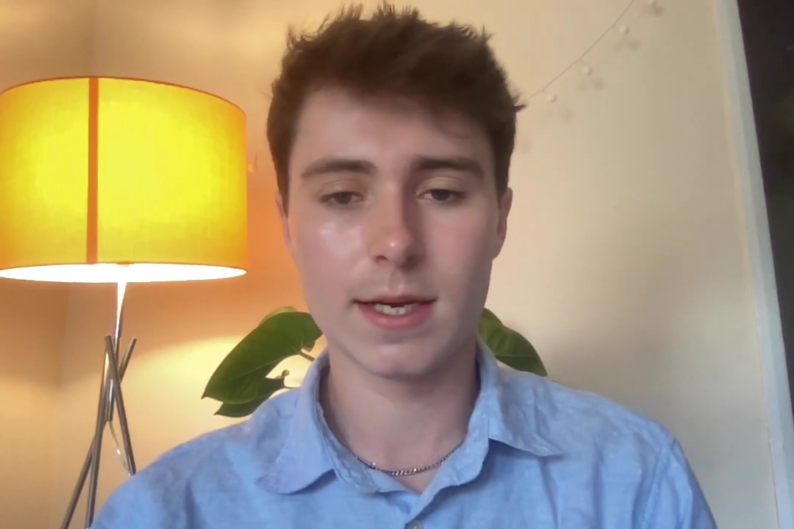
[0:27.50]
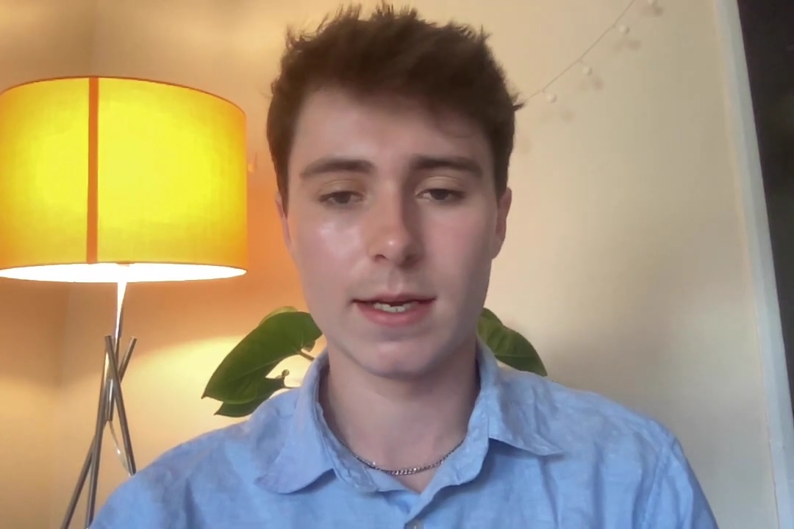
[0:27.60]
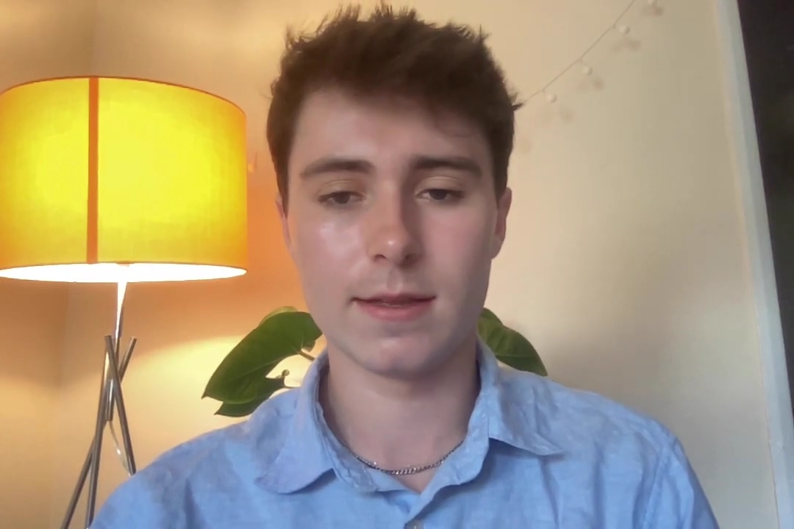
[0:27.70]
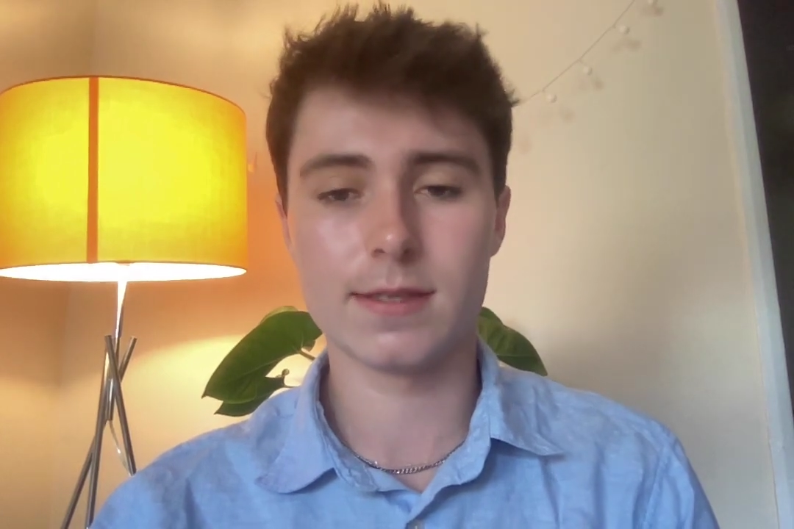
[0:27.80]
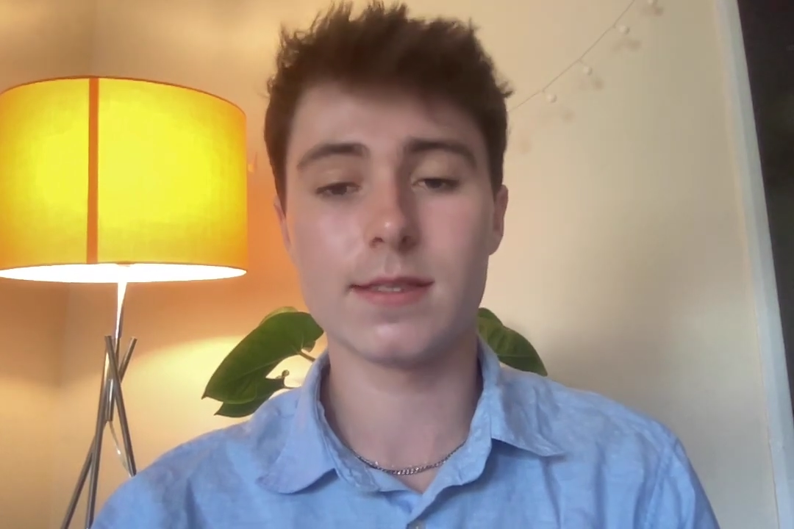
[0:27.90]

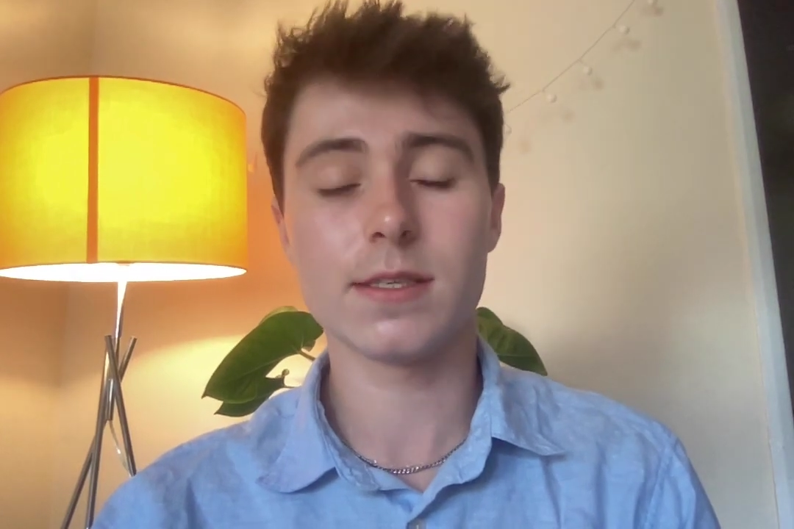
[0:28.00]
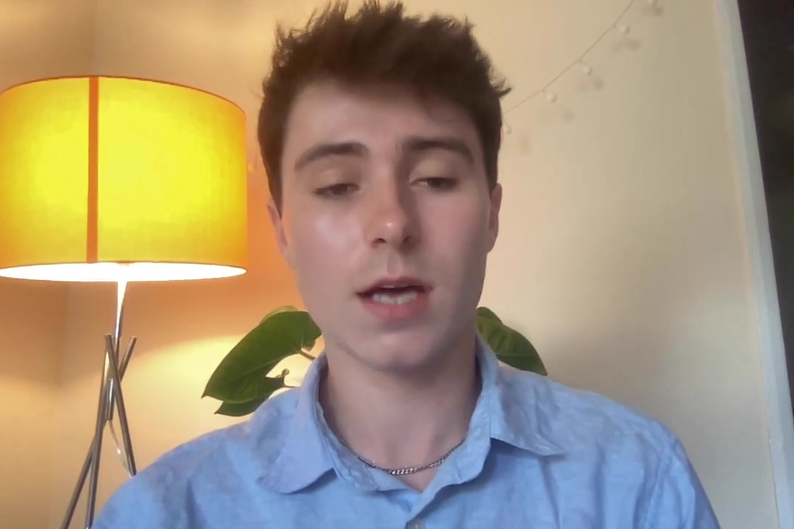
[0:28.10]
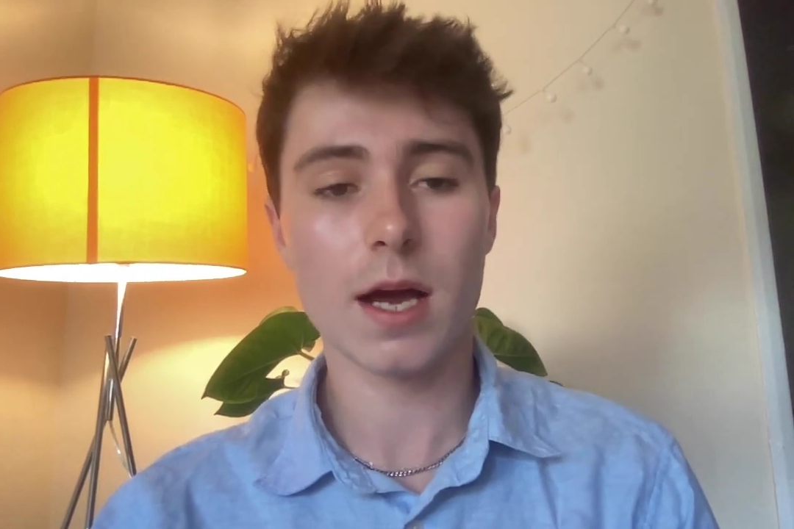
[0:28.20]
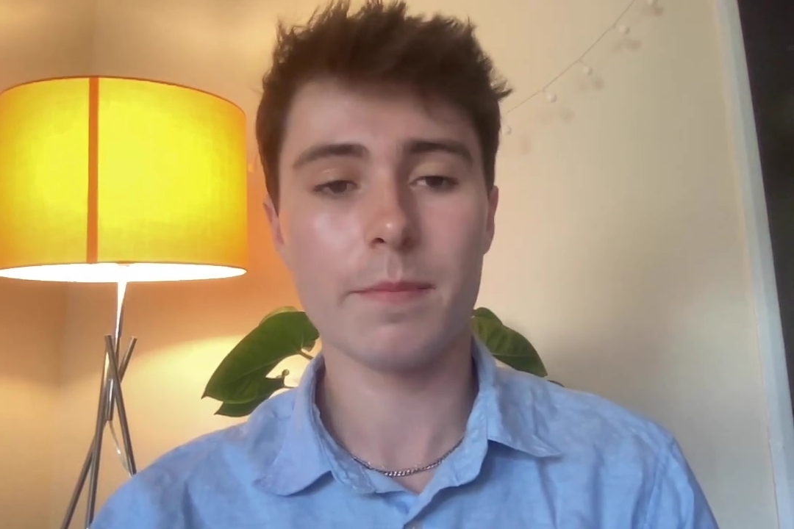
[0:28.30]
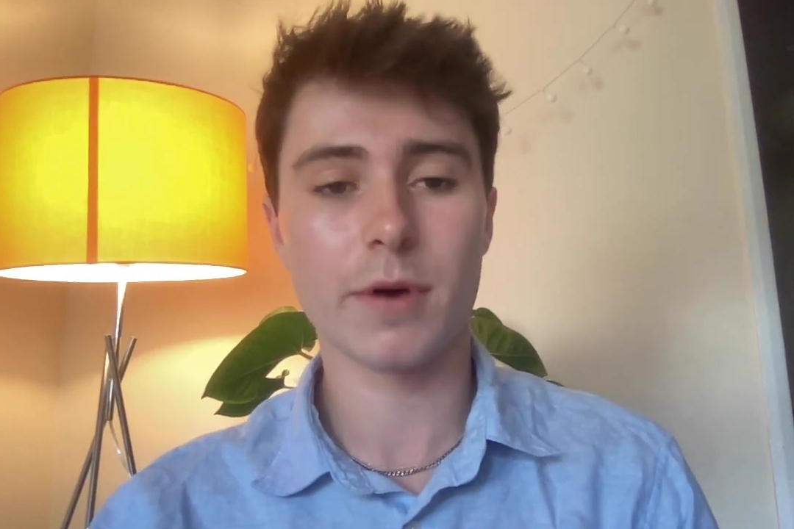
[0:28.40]
This is a
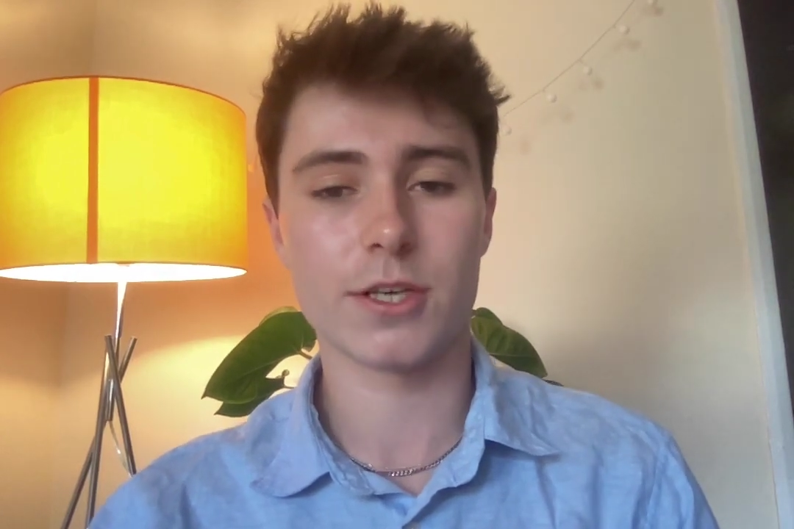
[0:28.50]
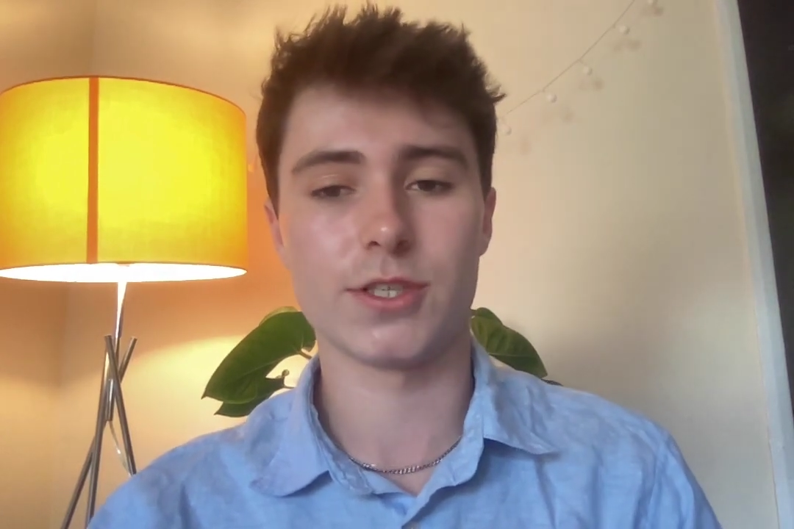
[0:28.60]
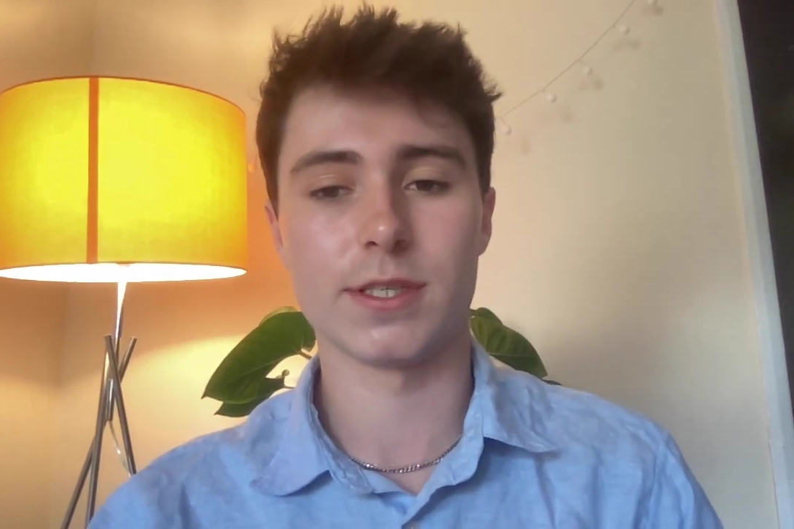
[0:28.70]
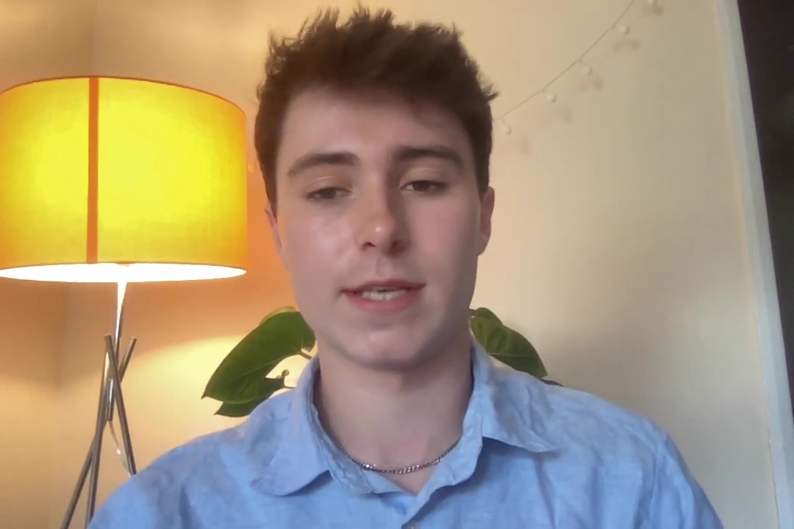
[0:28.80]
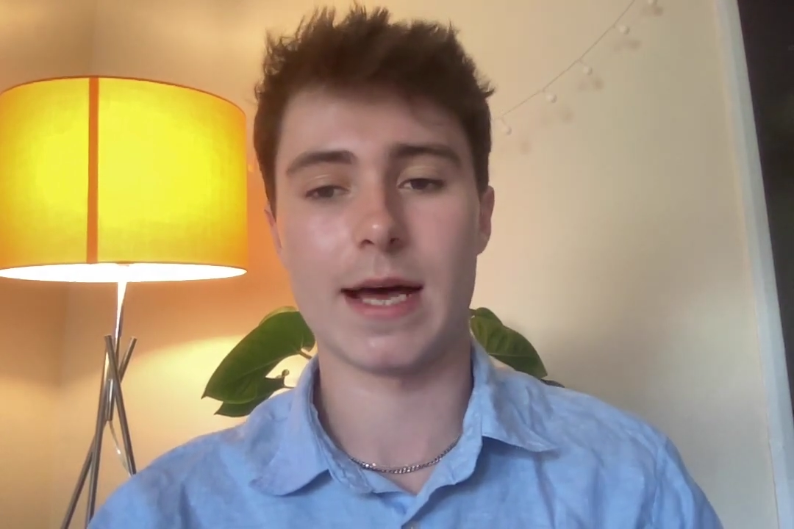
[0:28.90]
time-pressured
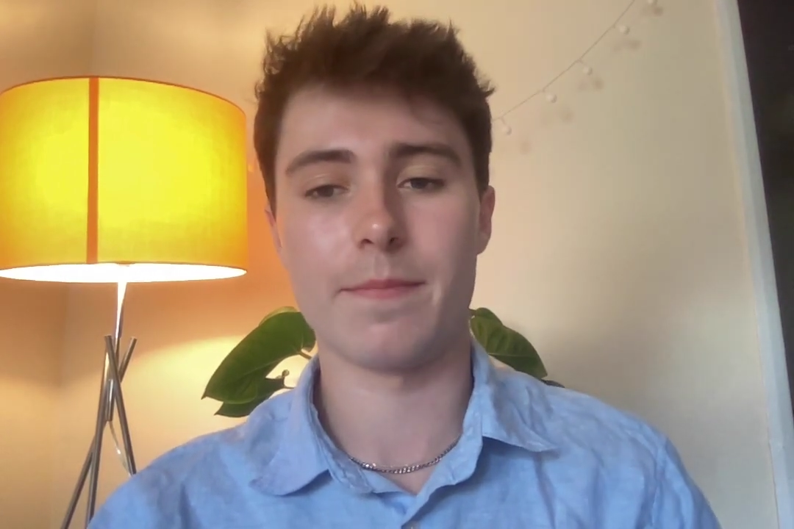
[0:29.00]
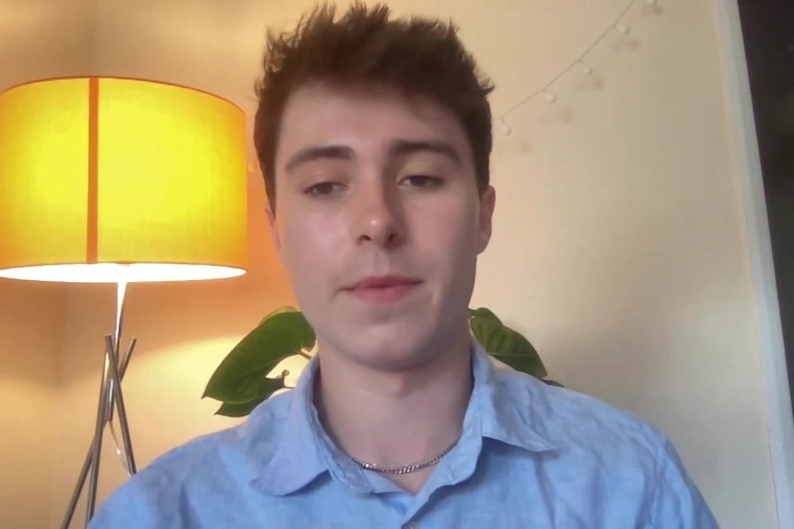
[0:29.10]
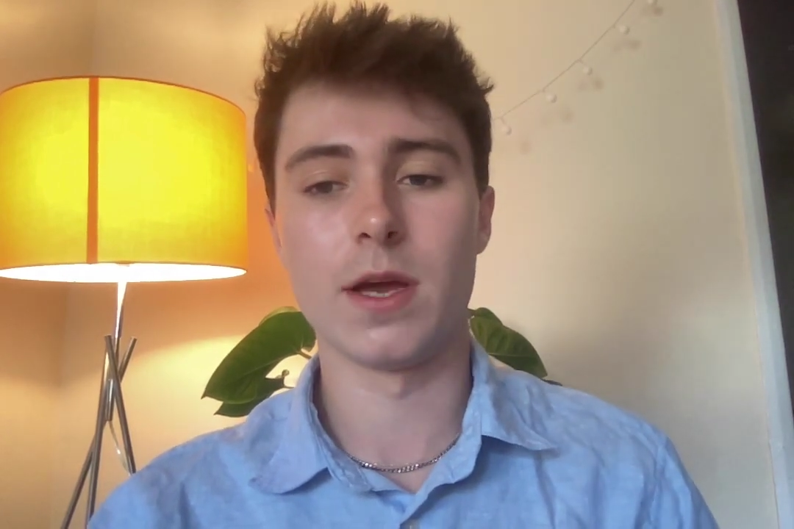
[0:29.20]
exam